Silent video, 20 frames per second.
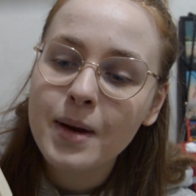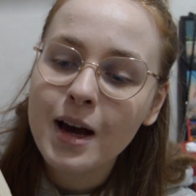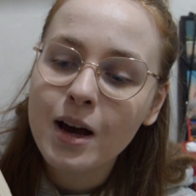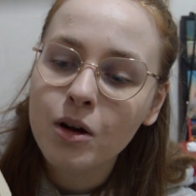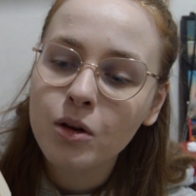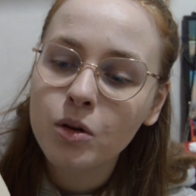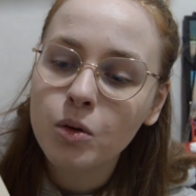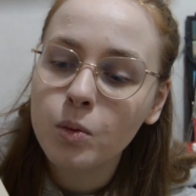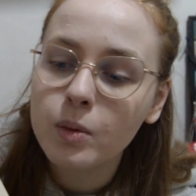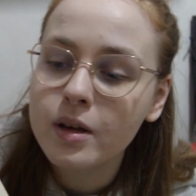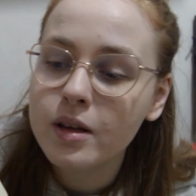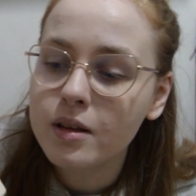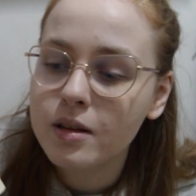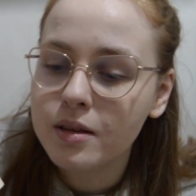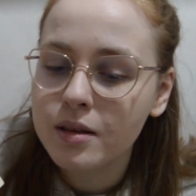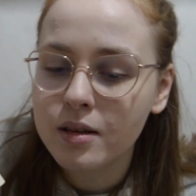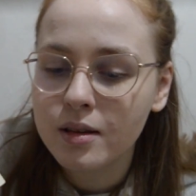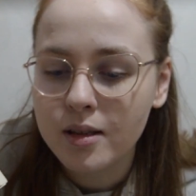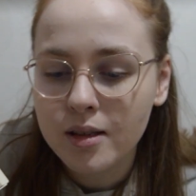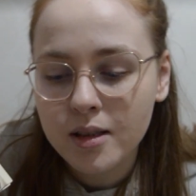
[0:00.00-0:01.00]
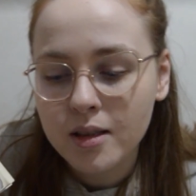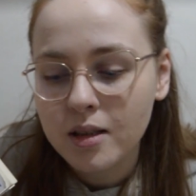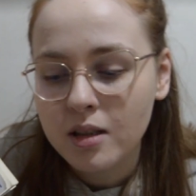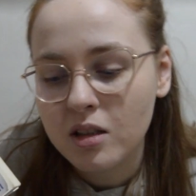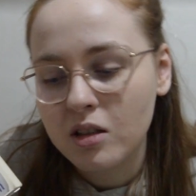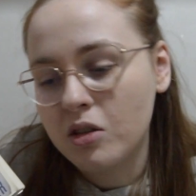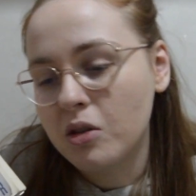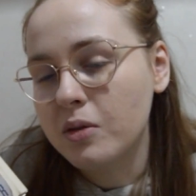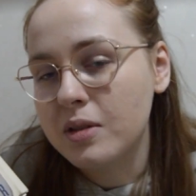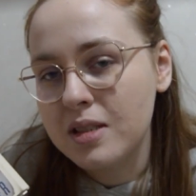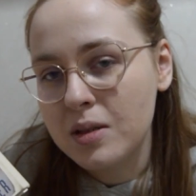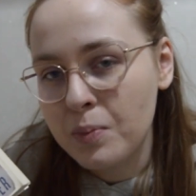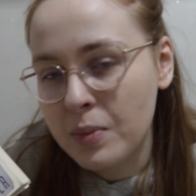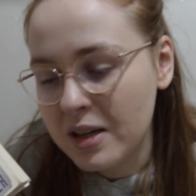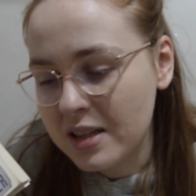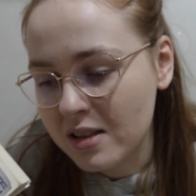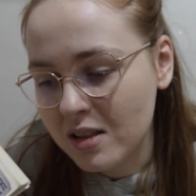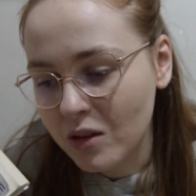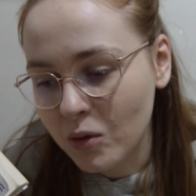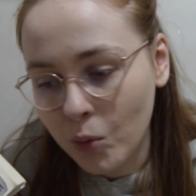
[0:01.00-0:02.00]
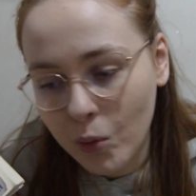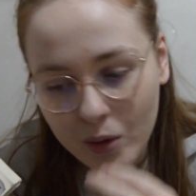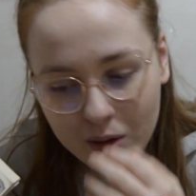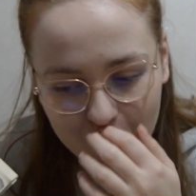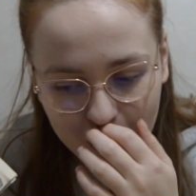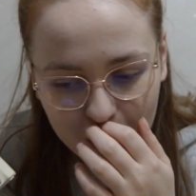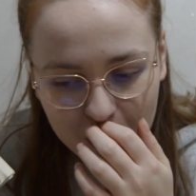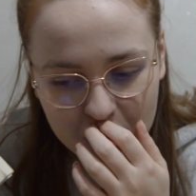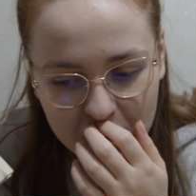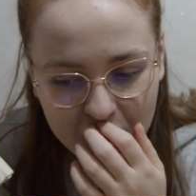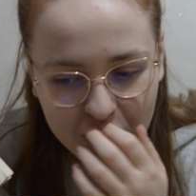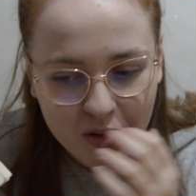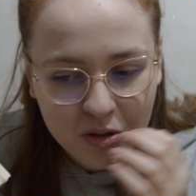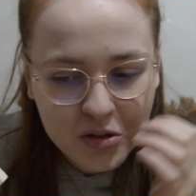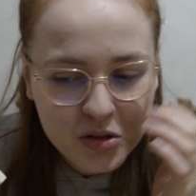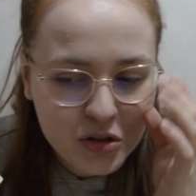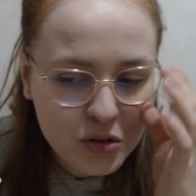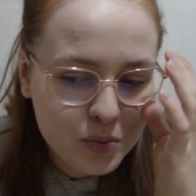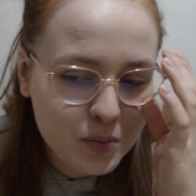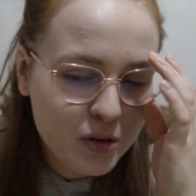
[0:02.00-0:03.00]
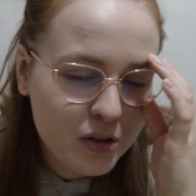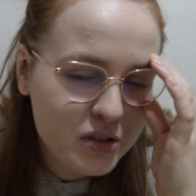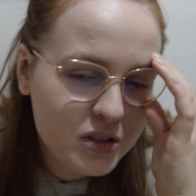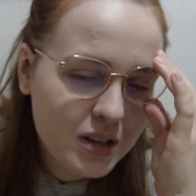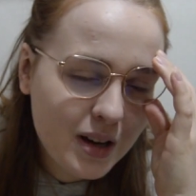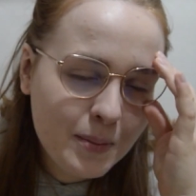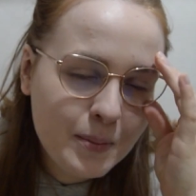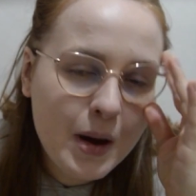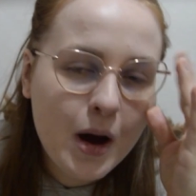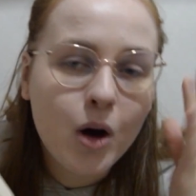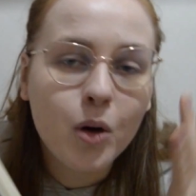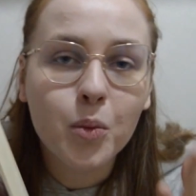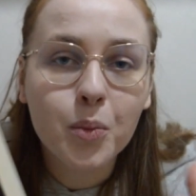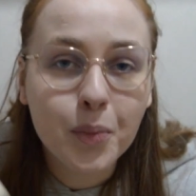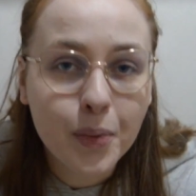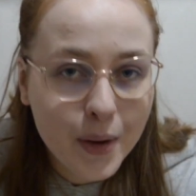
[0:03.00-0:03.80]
out with, you know, it depends on which other 2 books come out,